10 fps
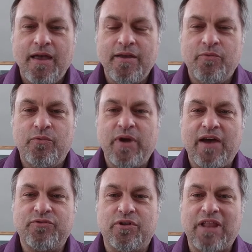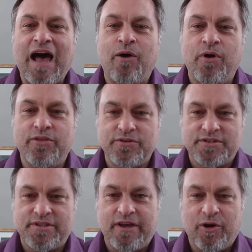we have to allow
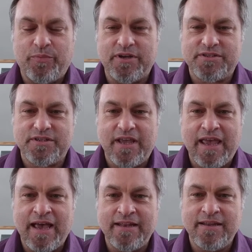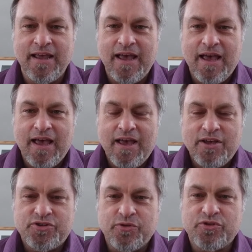others to help us. And
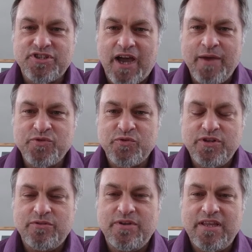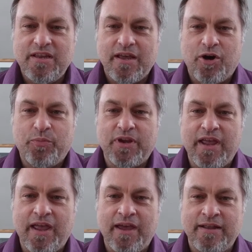so there's times when you need a helping
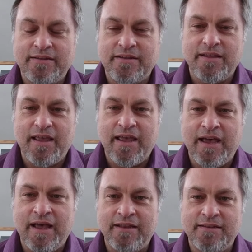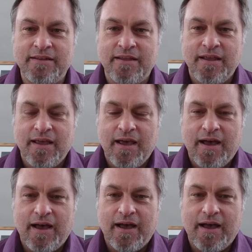hand, and
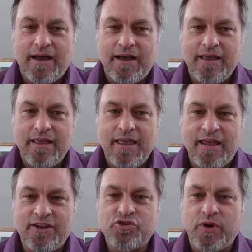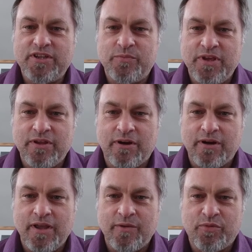it's great to be
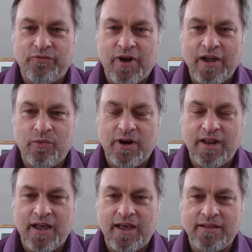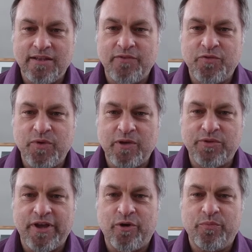there and provide one, and I love to be
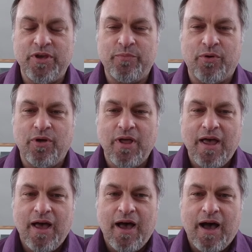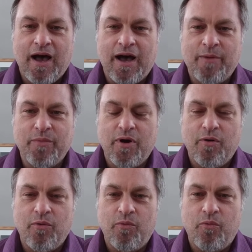able to help people.
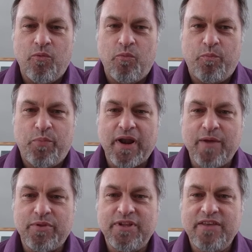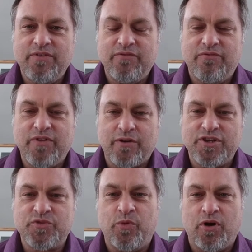But I believe in very
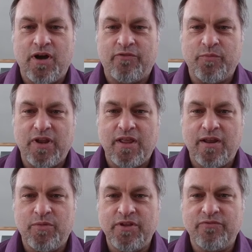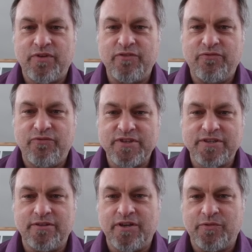small government, and I believe in very
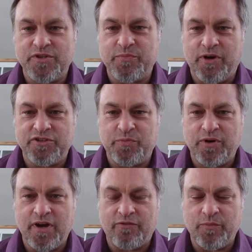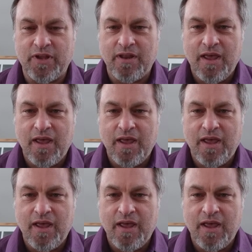fiscally responsible government.